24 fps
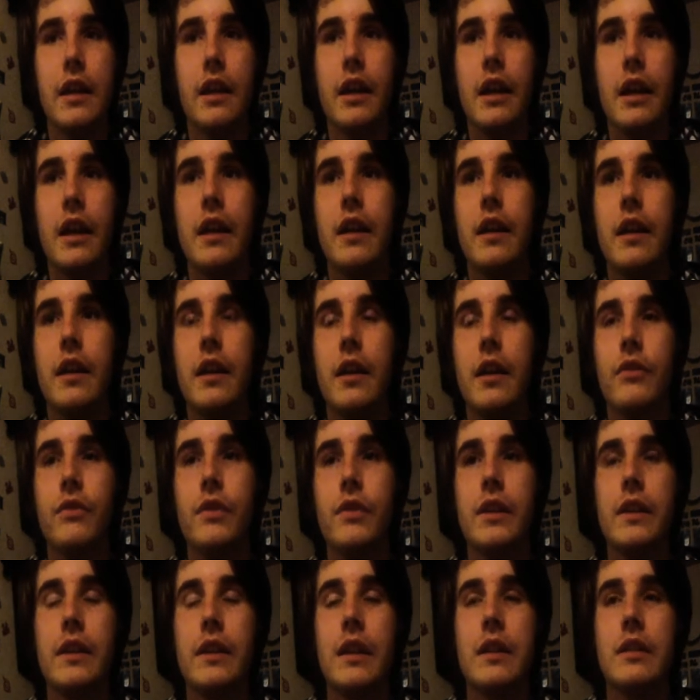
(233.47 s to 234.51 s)
I
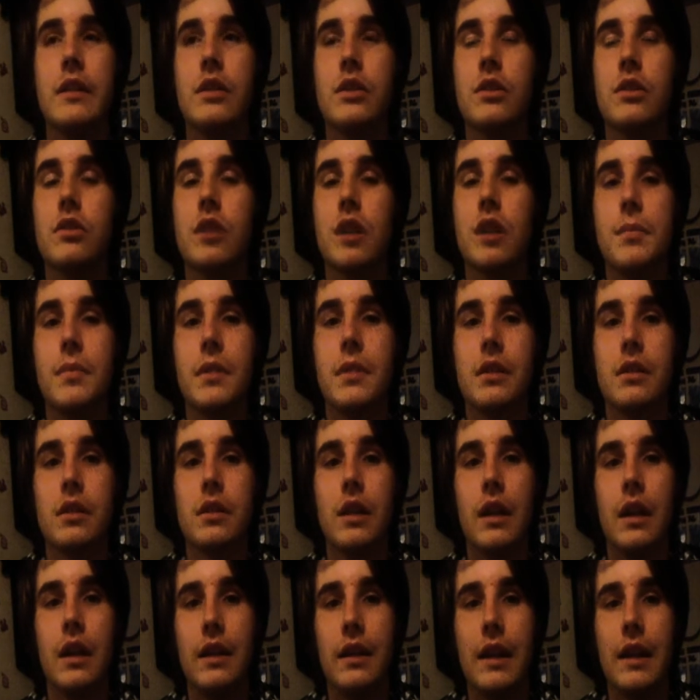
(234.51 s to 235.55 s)
think they describe him as
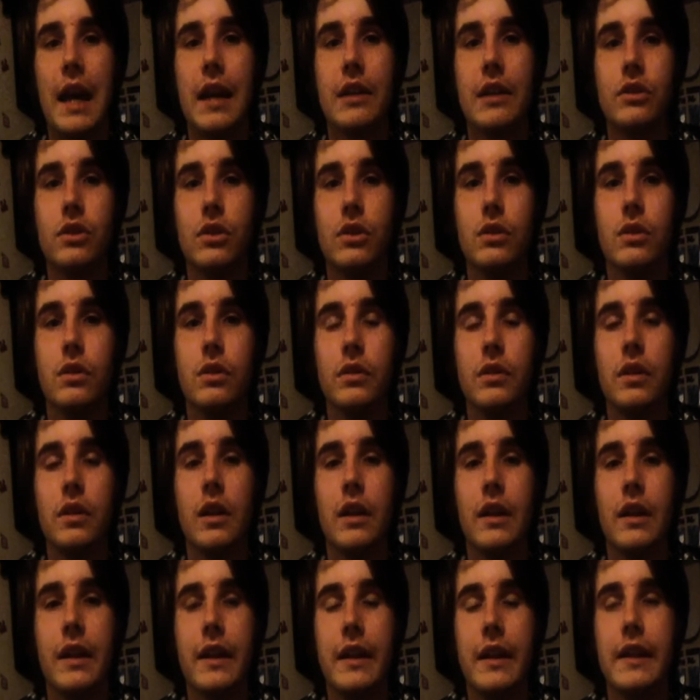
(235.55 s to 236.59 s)
like a lasso guy.